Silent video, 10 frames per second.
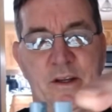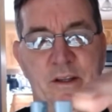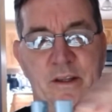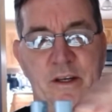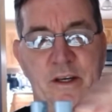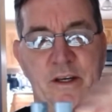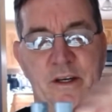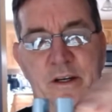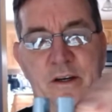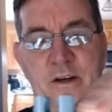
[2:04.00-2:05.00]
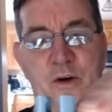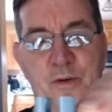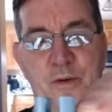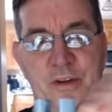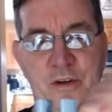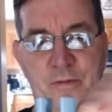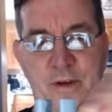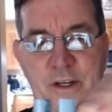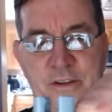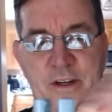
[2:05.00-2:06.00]
The old
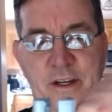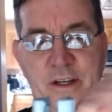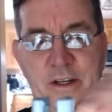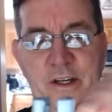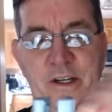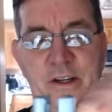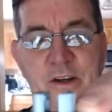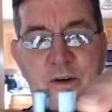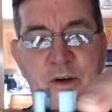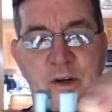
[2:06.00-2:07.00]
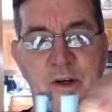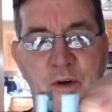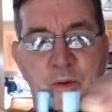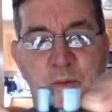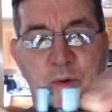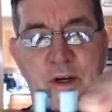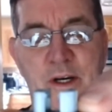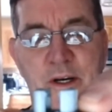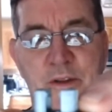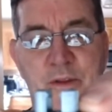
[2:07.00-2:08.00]
snowflakes that I did were
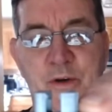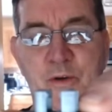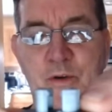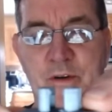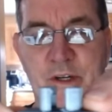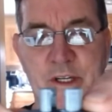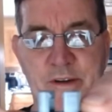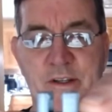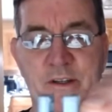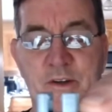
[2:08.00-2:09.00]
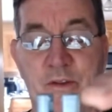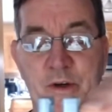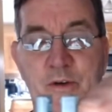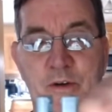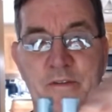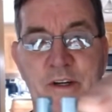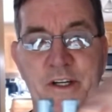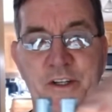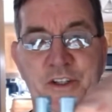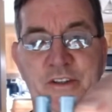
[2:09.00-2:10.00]
like three quarter of an
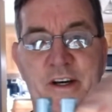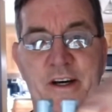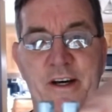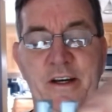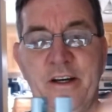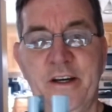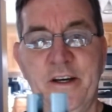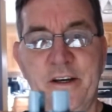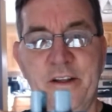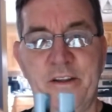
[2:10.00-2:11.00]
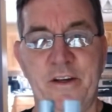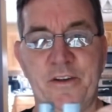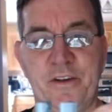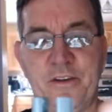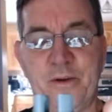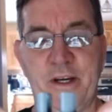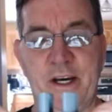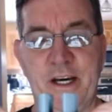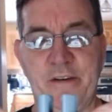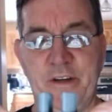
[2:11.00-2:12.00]
inch high. This is only
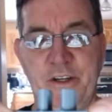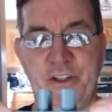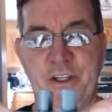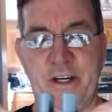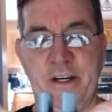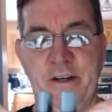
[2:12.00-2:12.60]
1/2 inch high.